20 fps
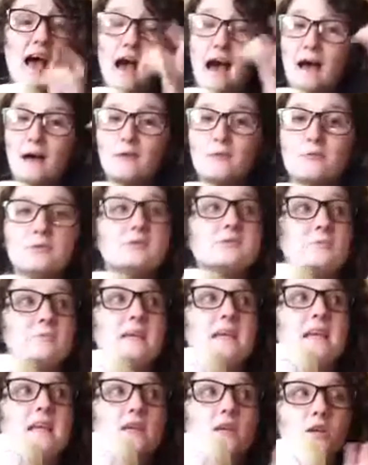I would
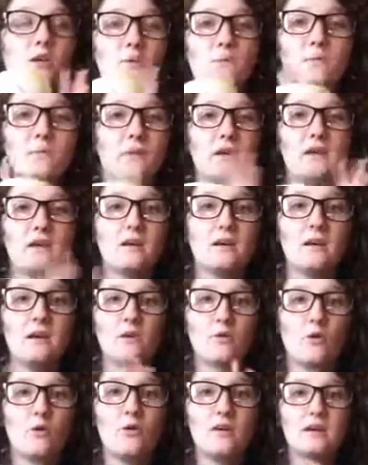be completely
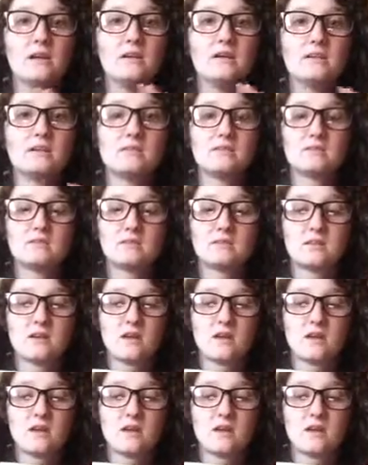honest